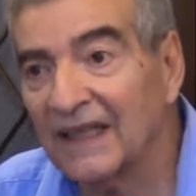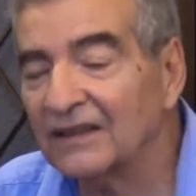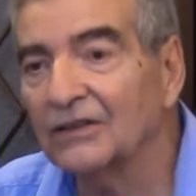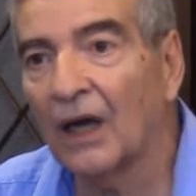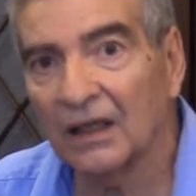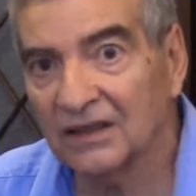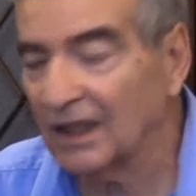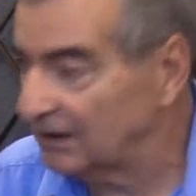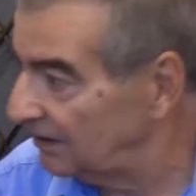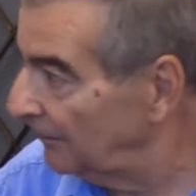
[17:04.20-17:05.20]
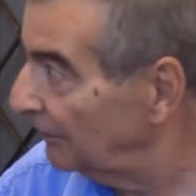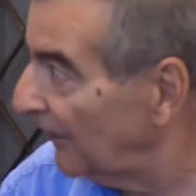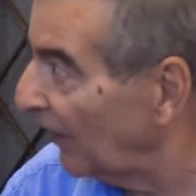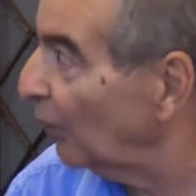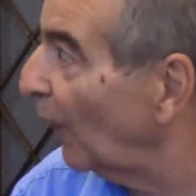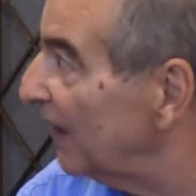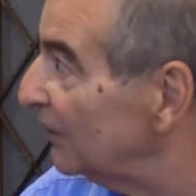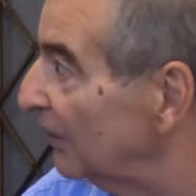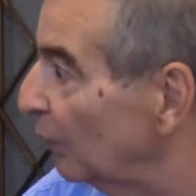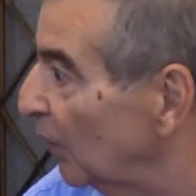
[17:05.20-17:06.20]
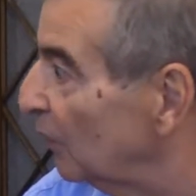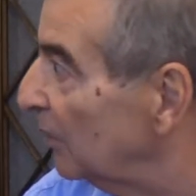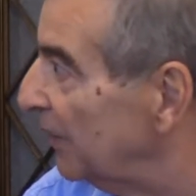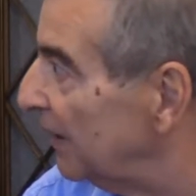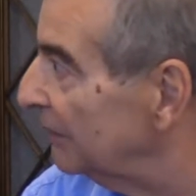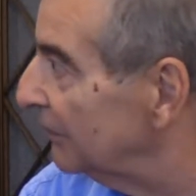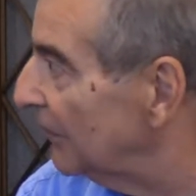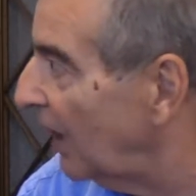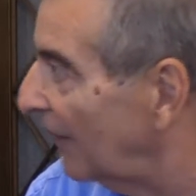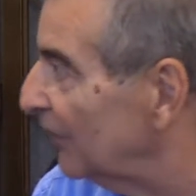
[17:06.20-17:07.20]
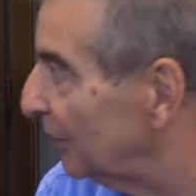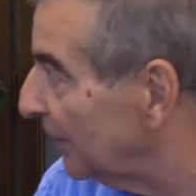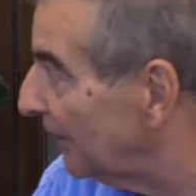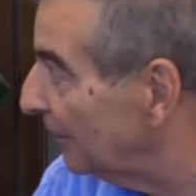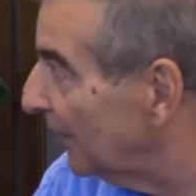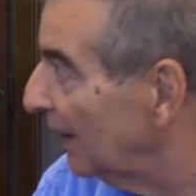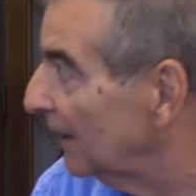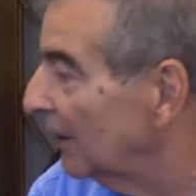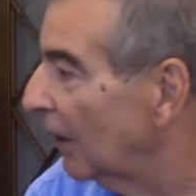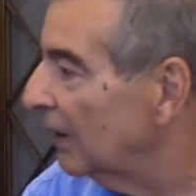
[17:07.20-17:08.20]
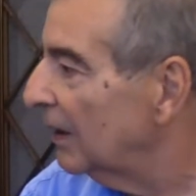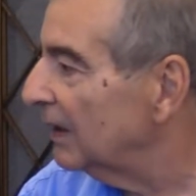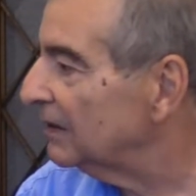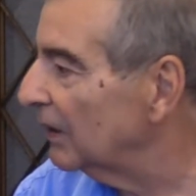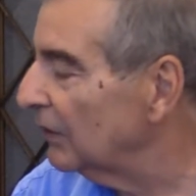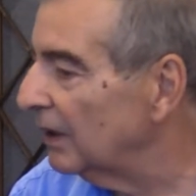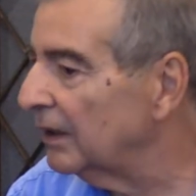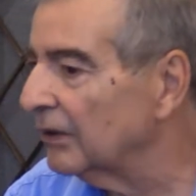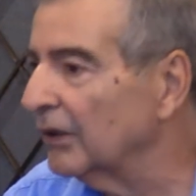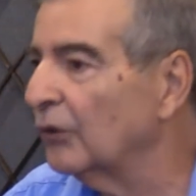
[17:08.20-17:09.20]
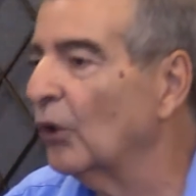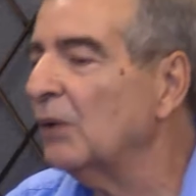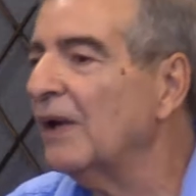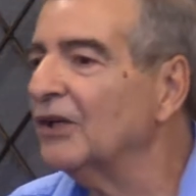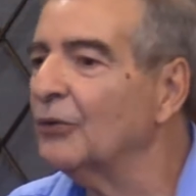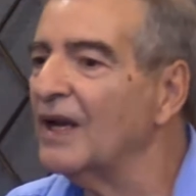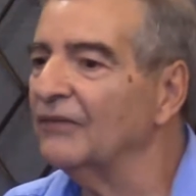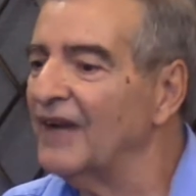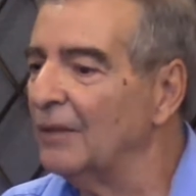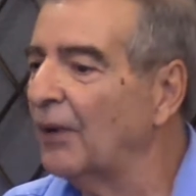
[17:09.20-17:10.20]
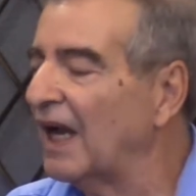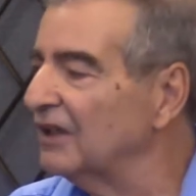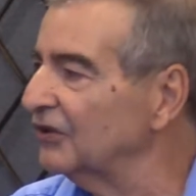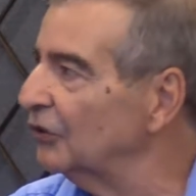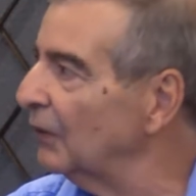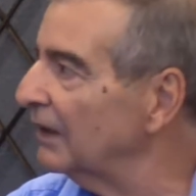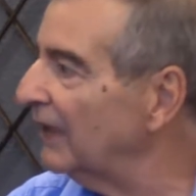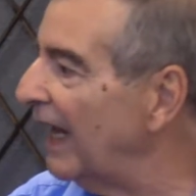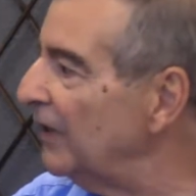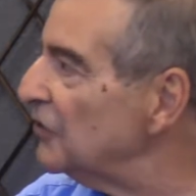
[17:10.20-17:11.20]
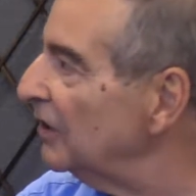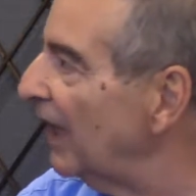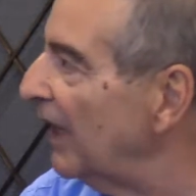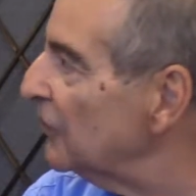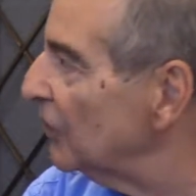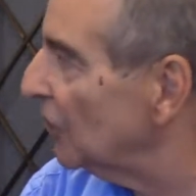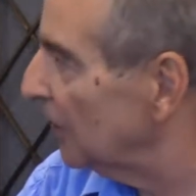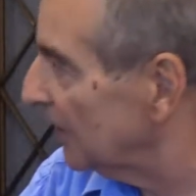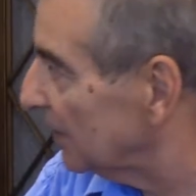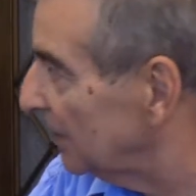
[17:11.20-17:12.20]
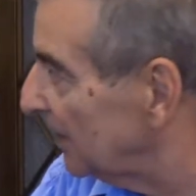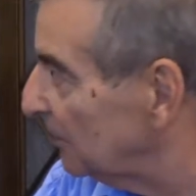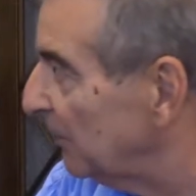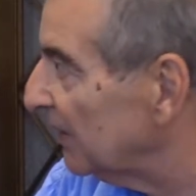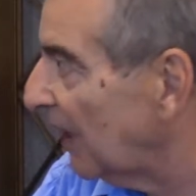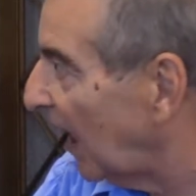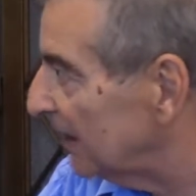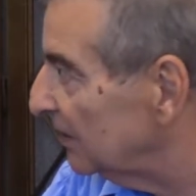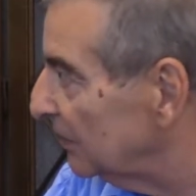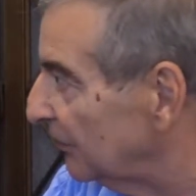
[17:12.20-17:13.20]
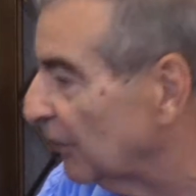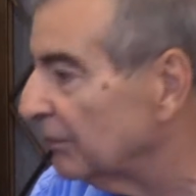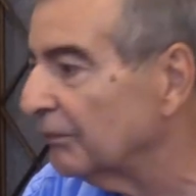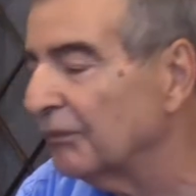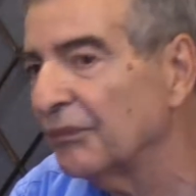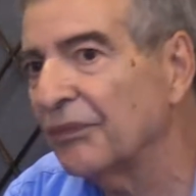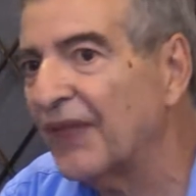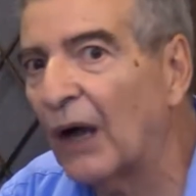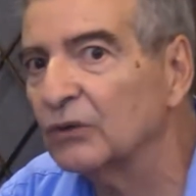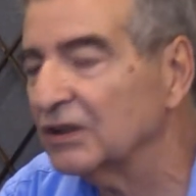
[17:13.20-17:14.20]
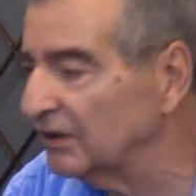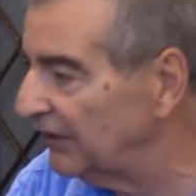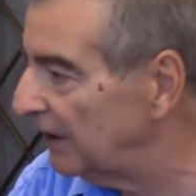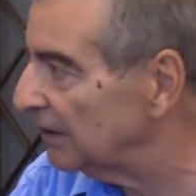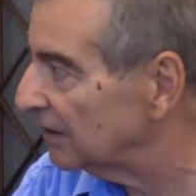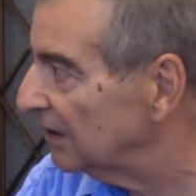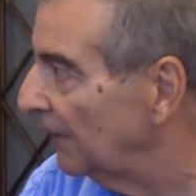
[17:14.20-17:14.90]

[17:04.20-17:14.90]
That's nonsense. Otherwise, the world would be covered with them. It's the only way to create a vampire is through an ancient curse that's been lost for thousands of years.